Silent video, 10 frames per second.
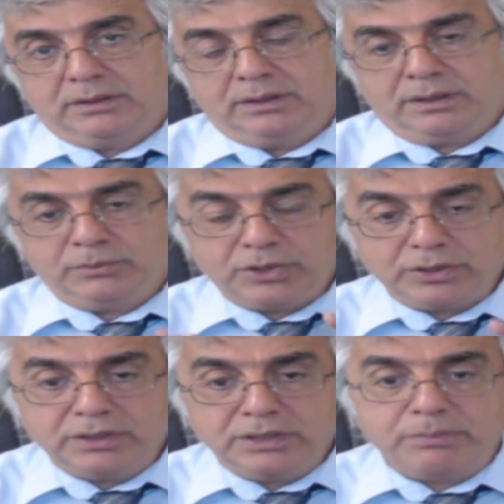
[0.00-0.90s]
And I'm
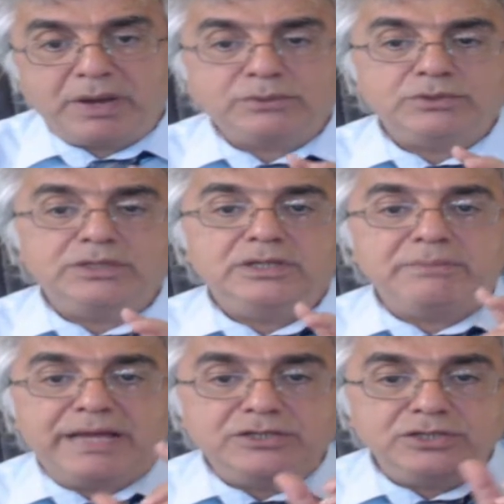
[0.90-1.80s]
talking about the
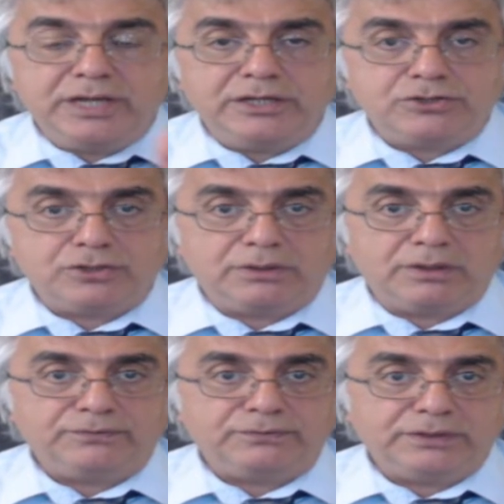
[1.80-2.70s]
imagination
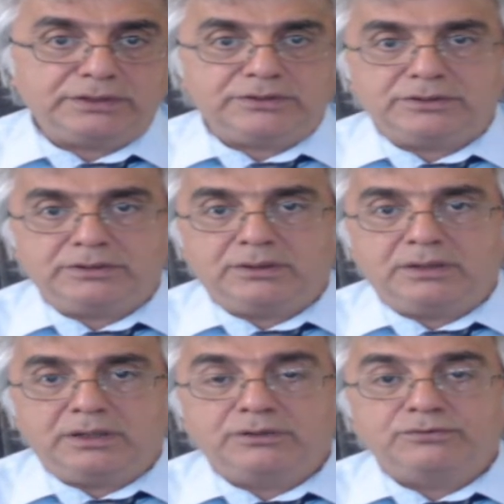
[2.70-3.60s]
of the eternal
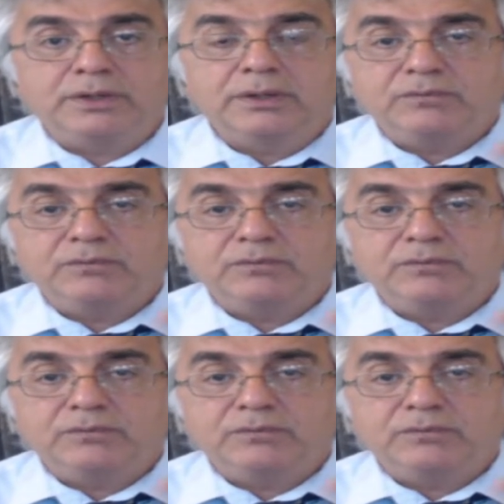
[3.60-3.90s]
life,